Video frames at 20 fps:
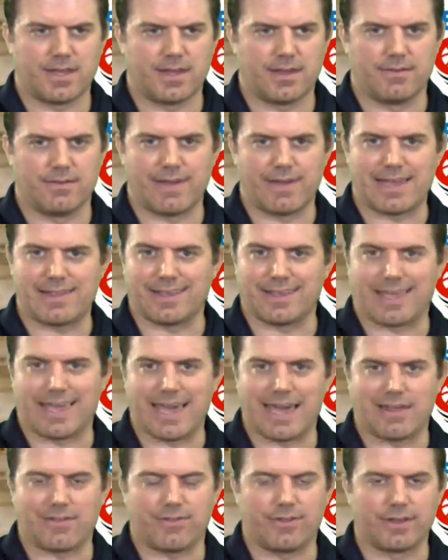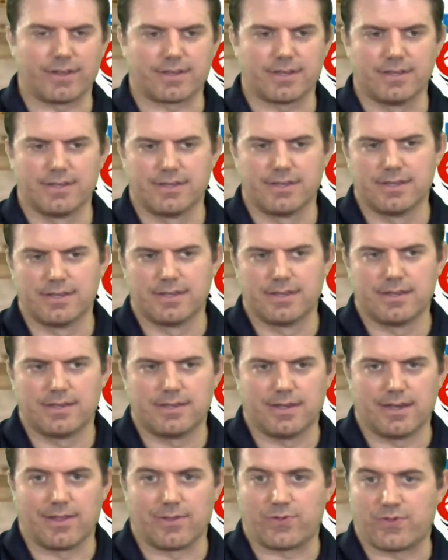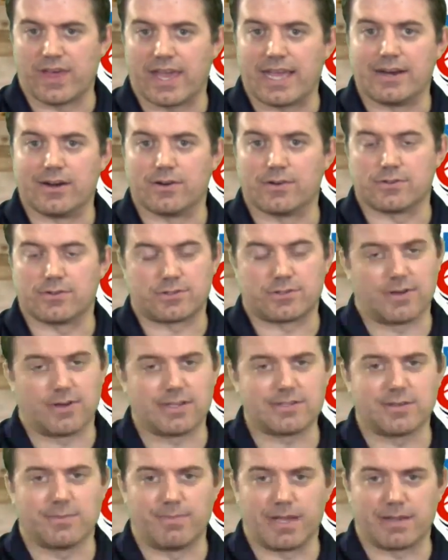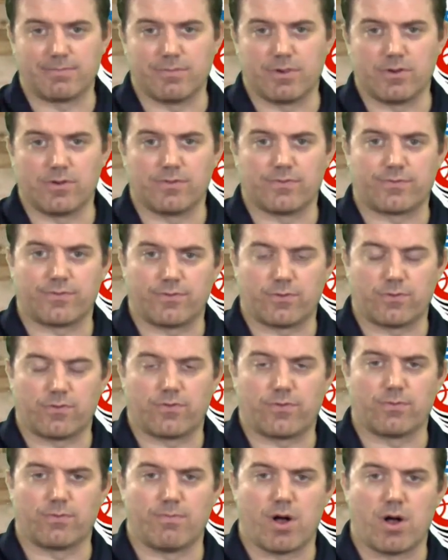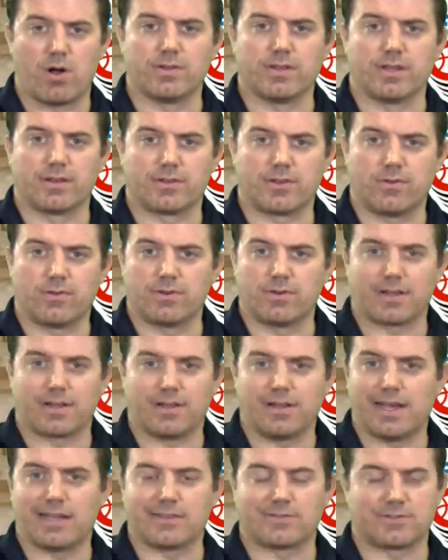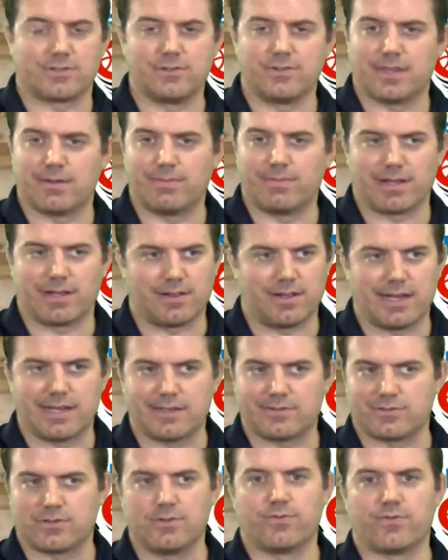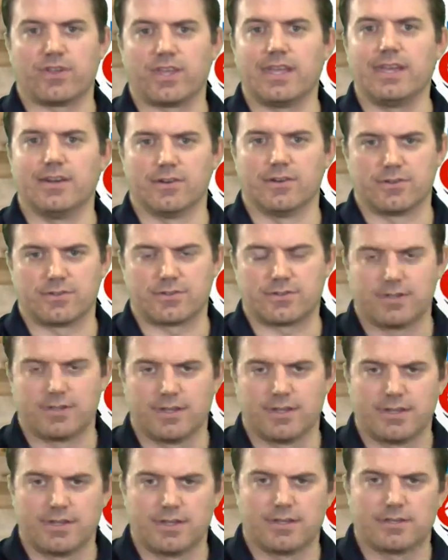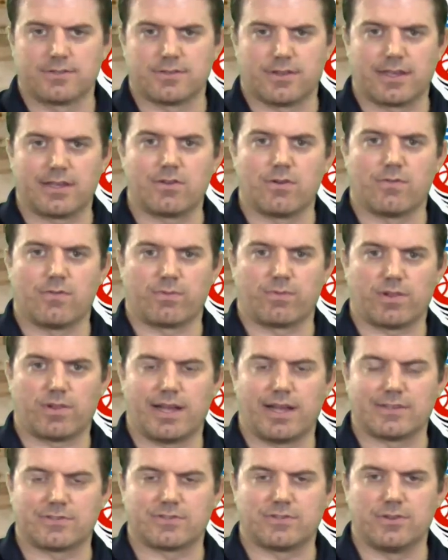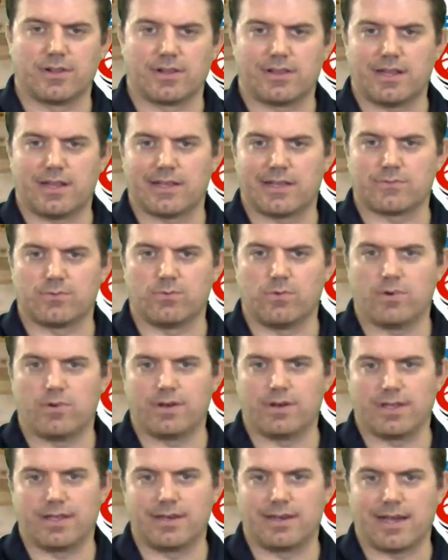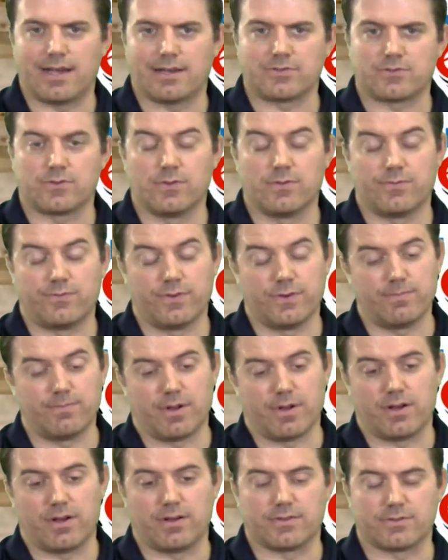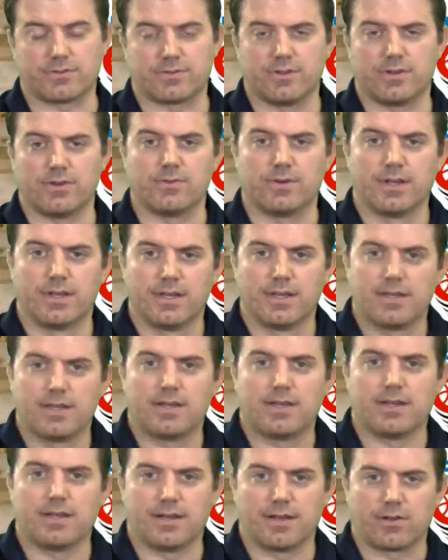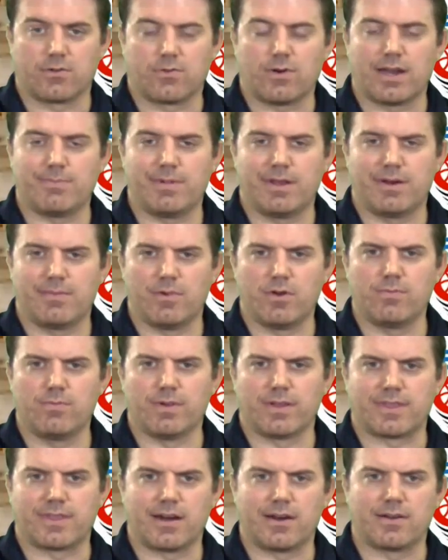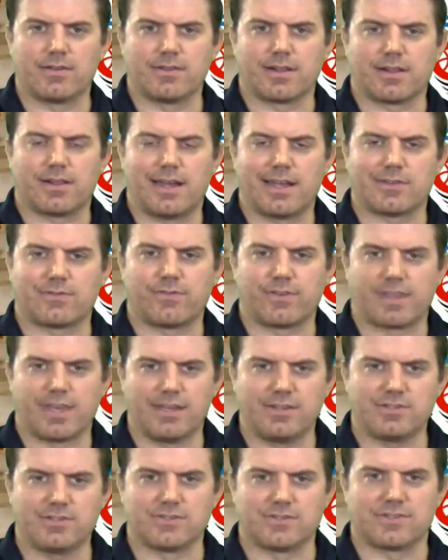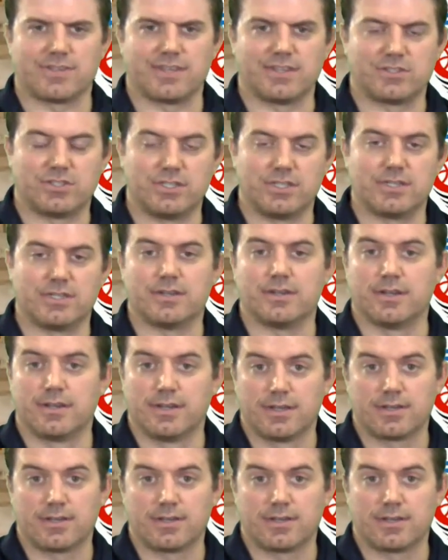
Valley Catholic, Thayer. So that's a big move for Malden going to Class 2. They've been Class 2 for years. So they go from Class 2 to Class 1 in high school football. So quite a bit of movement there in the classifications this year.